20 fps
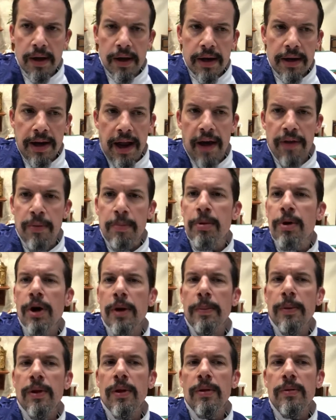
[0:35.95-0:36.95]
Now the
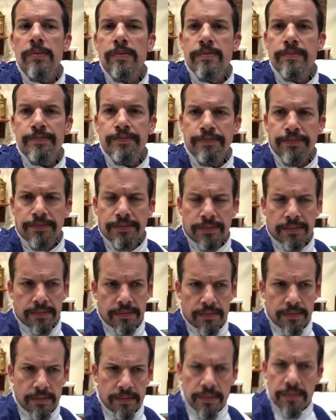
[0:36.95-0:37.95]
purple
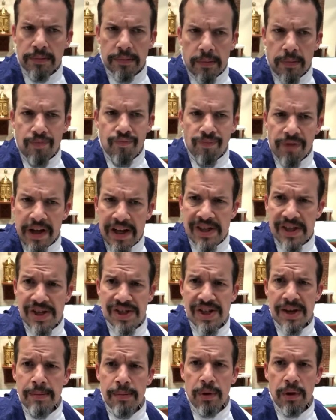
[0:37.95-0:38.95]
is a
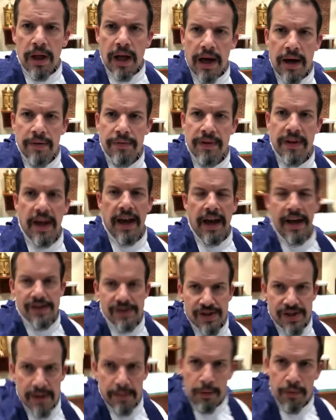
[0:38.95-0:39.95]
symbol of kings, a
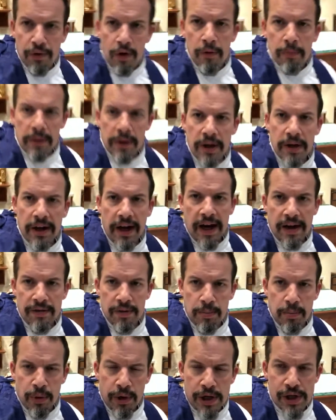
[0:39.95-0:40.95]
symbol of nobility and of the
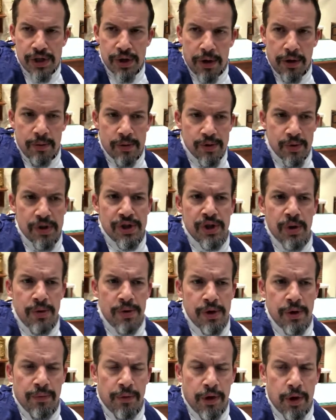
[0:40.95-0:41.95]
priesthood. It was
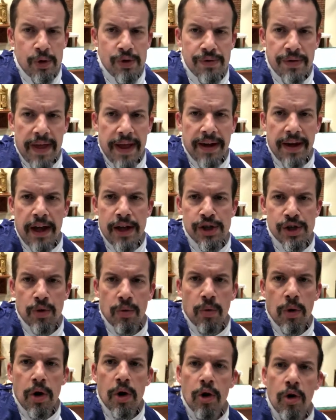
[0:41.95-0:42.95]
used for that in ancient
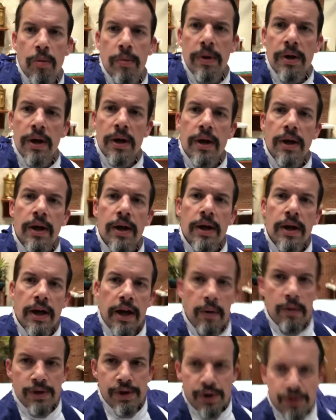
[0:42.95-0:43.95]
Rome. It
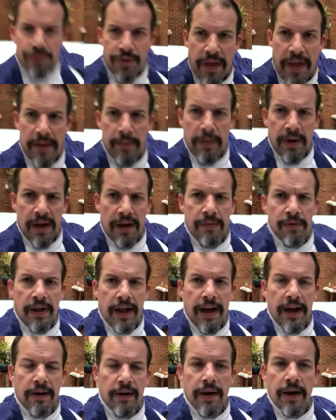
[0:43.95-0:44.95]
was for that in the medieval
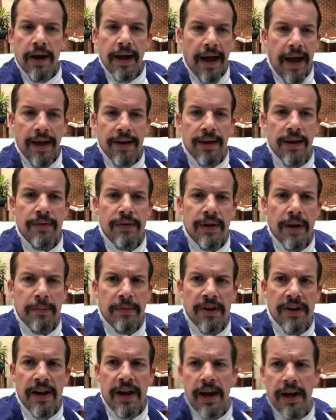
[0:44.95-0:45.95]
era, and even up to
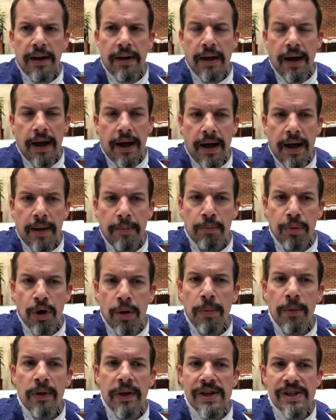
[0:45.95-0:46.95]
today,
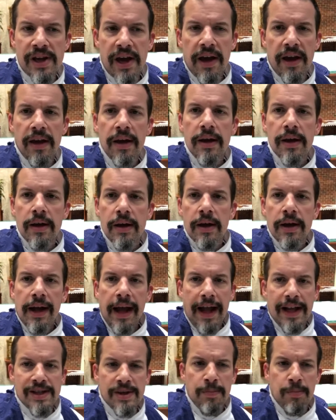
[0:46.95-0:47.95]
purple is
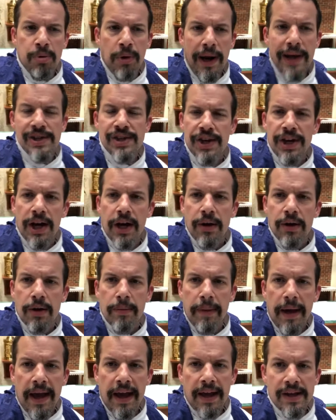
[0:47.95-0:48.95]
it's a pricey color to
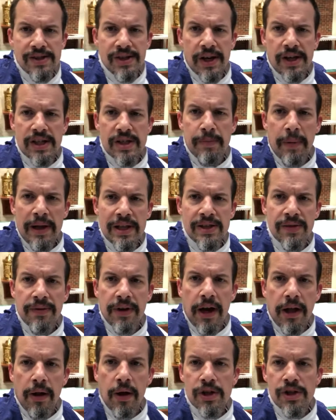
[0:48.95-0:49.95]
make, it's an expensive
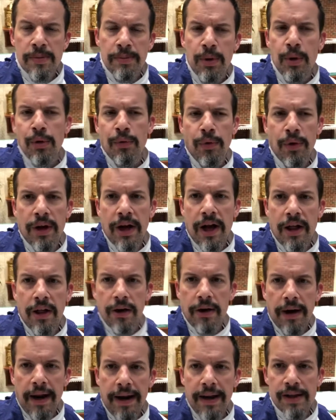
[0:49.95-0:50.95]
color, it's a beautiful
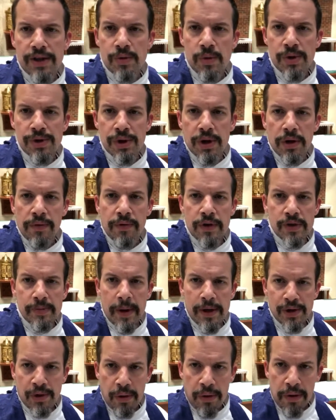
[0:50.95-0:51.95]
color, and it's reserved for
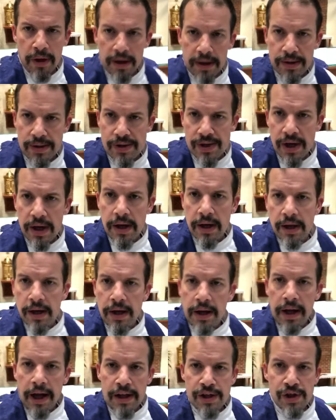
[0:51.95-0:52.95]
special things.
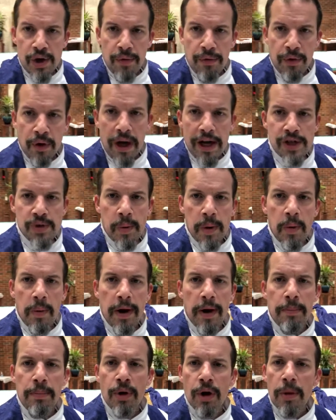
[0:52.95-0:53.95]
And so for us, we
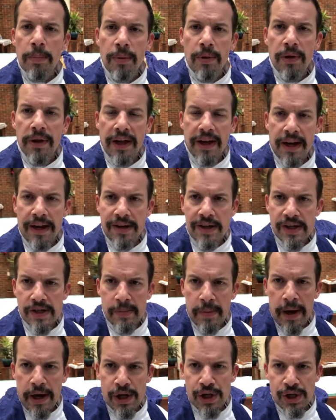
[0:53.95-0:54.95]
wear purple in
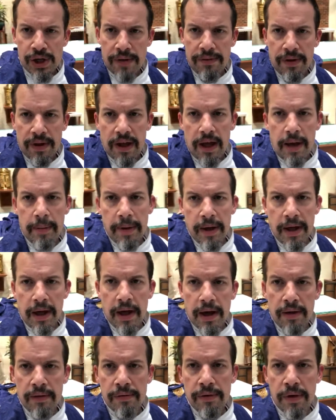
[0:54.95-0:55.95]
anticipation of the coming
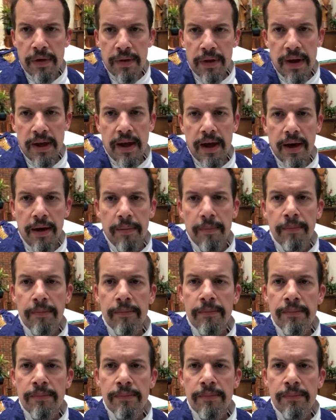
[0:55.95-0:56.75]
of the king.